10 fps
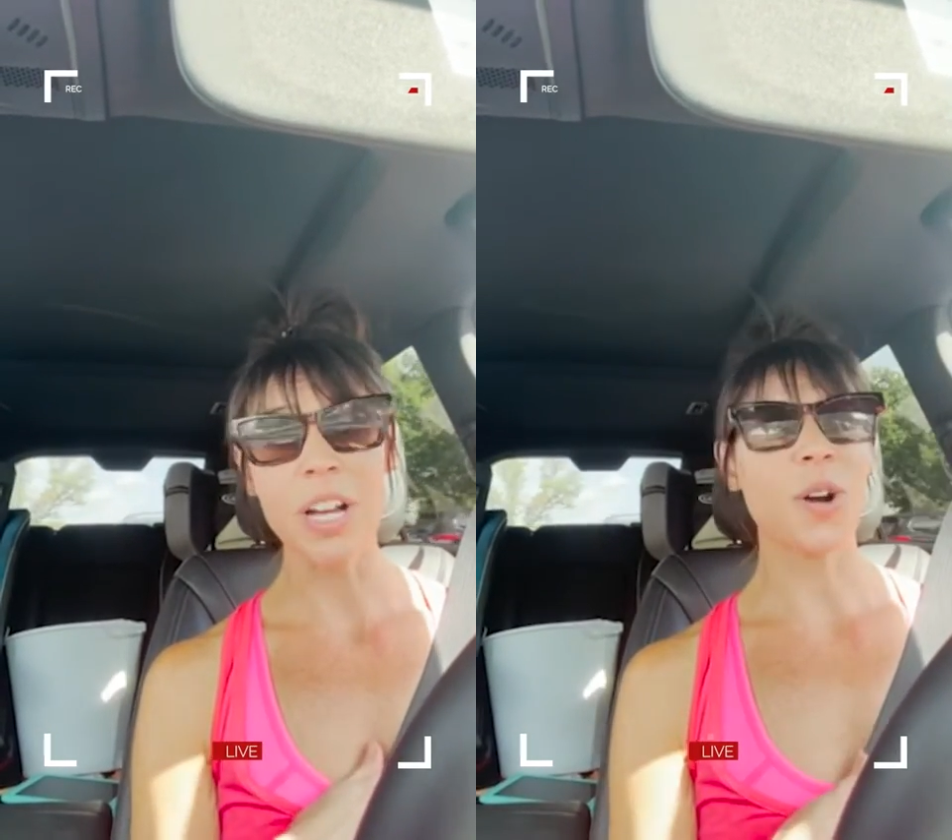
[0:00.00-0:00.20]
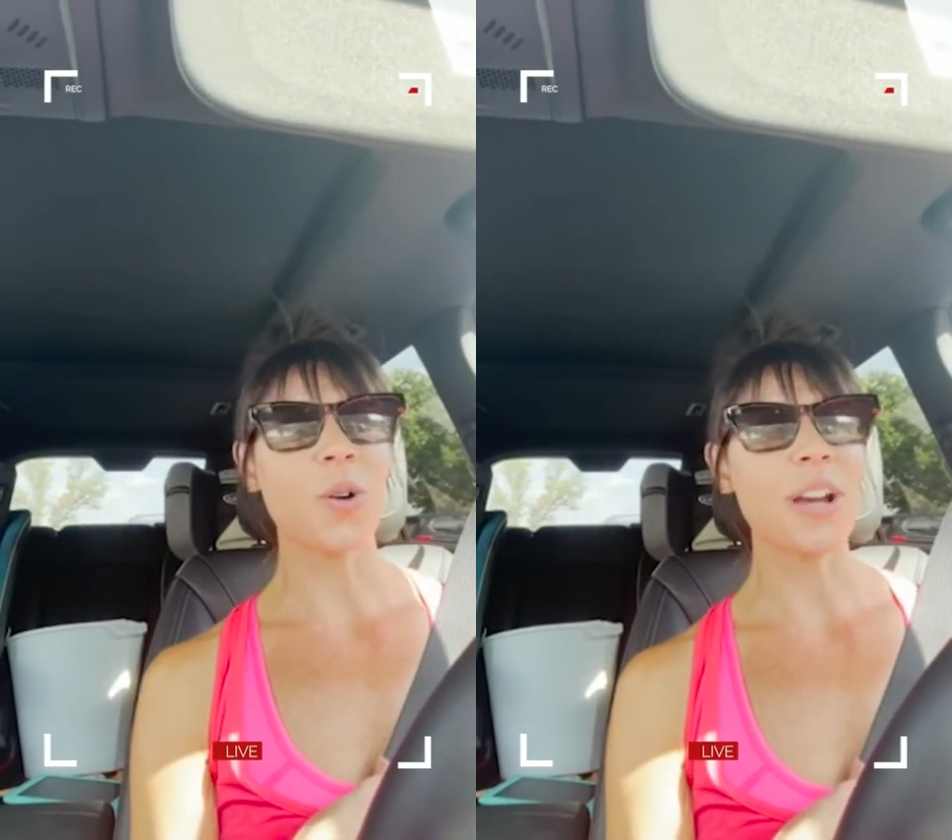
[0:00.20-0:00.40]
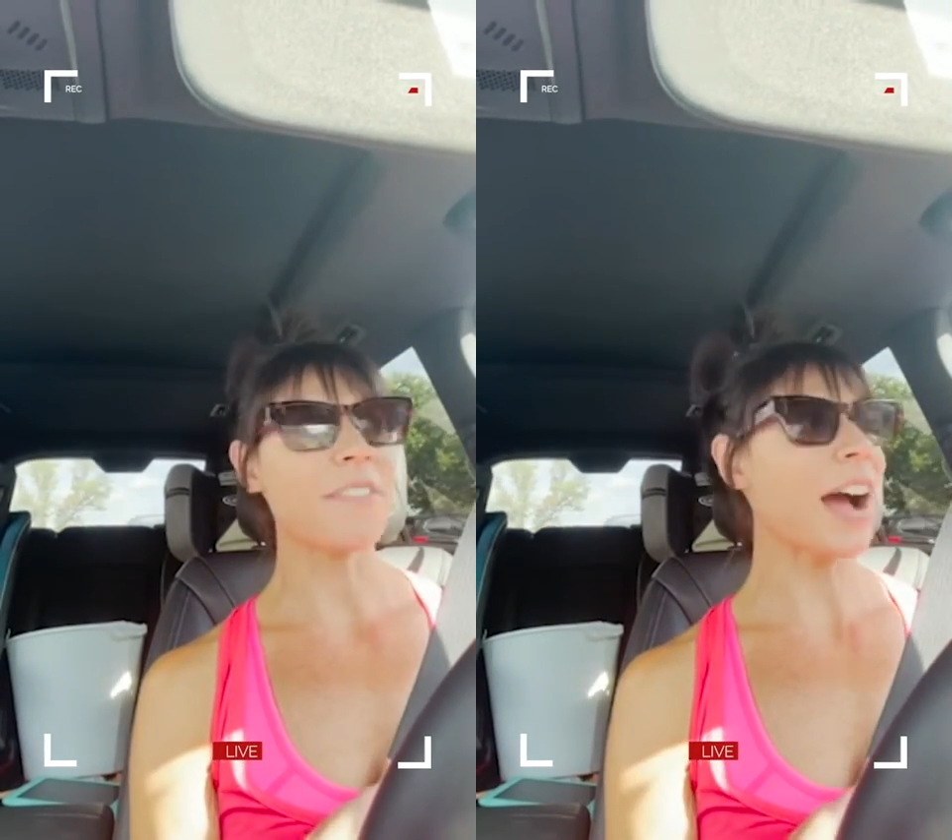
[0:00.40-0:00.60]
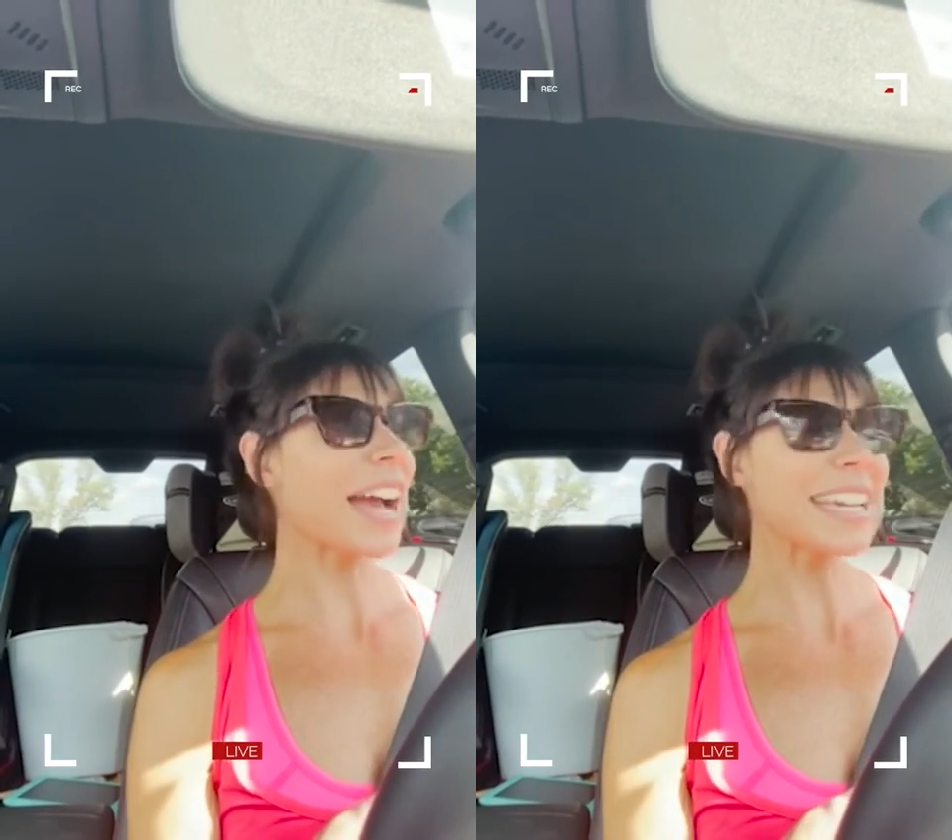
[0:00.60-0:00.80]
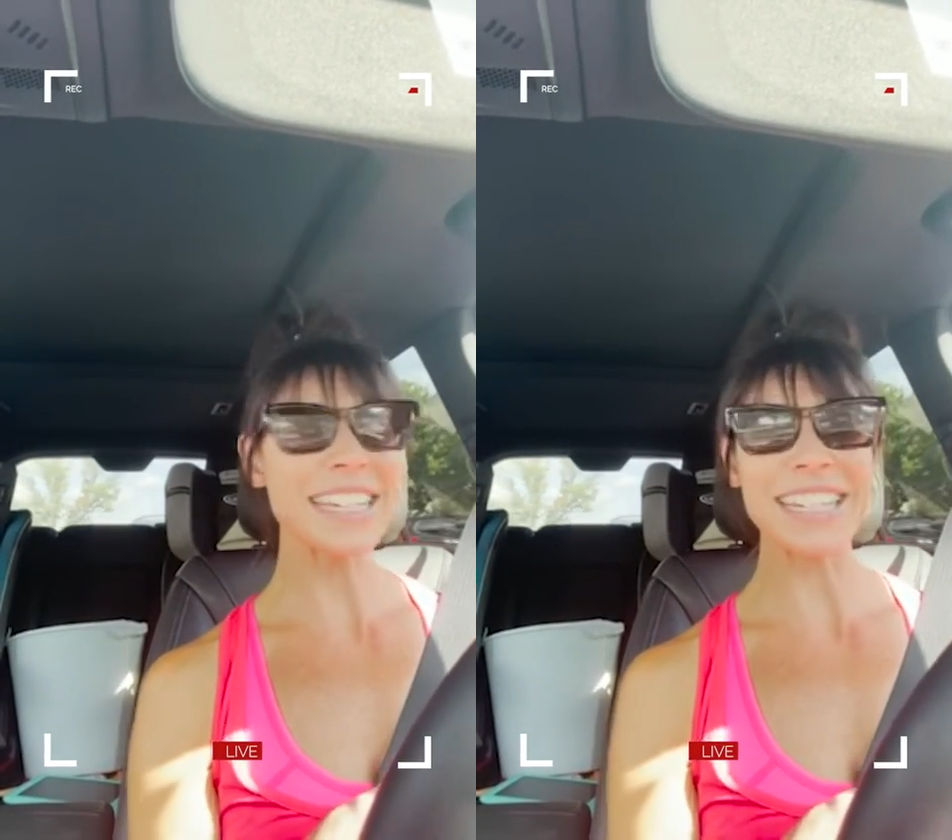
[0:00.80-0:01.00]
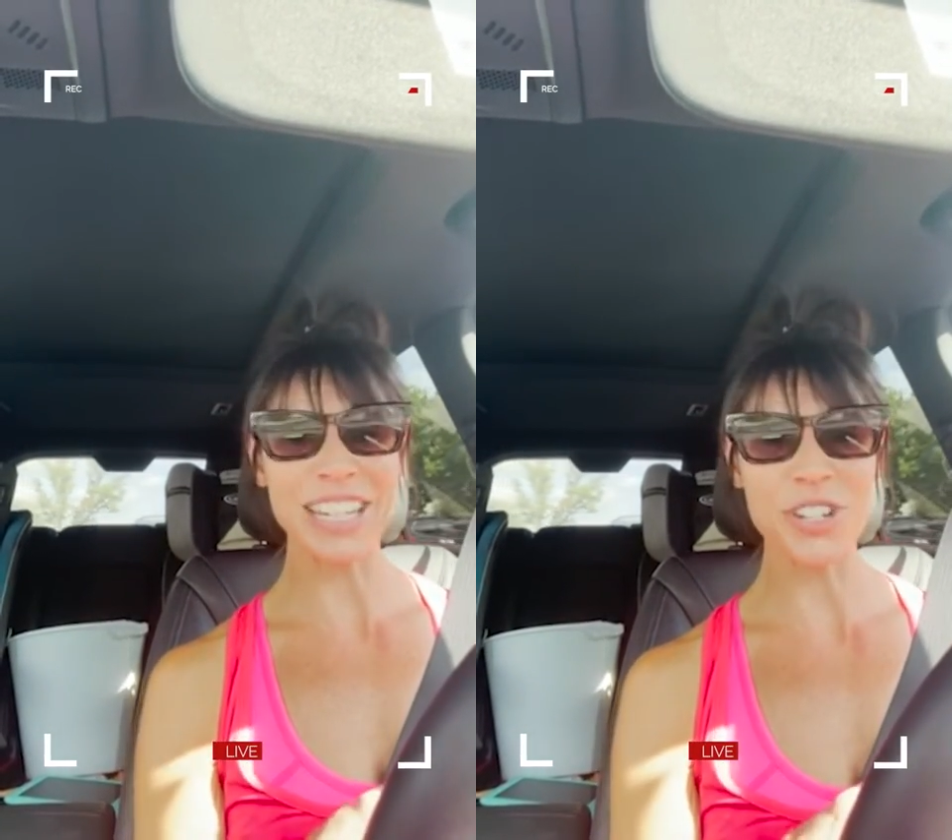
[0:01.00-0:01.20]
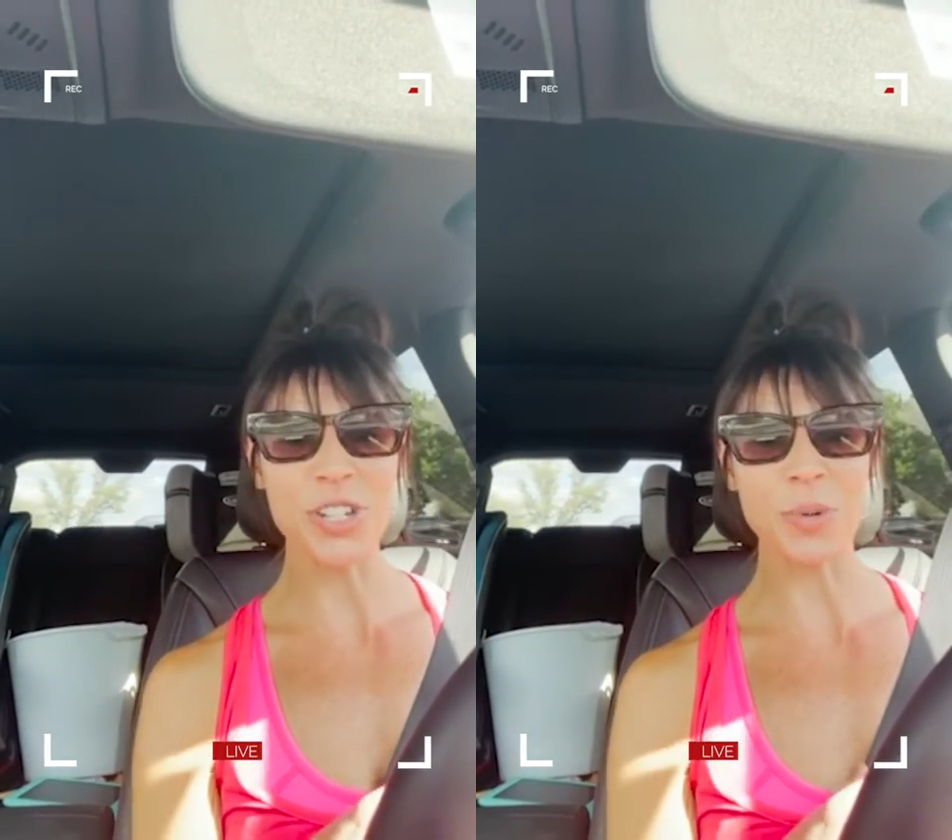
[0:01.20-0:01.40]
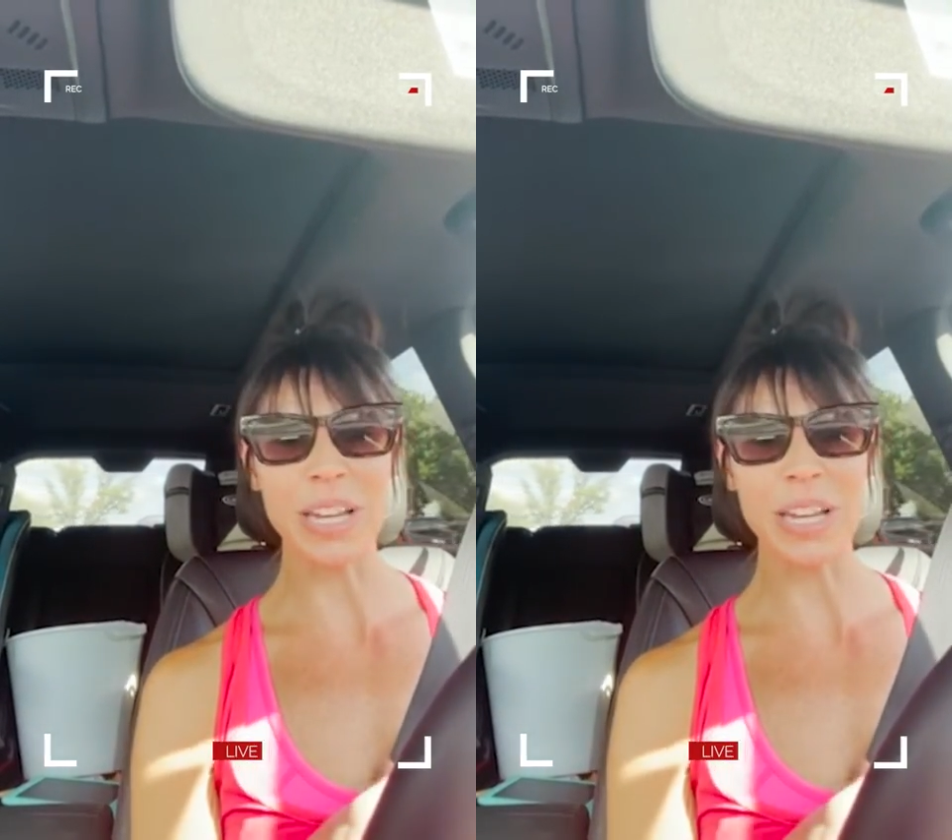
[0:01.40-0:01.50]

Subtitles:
So if I can teach you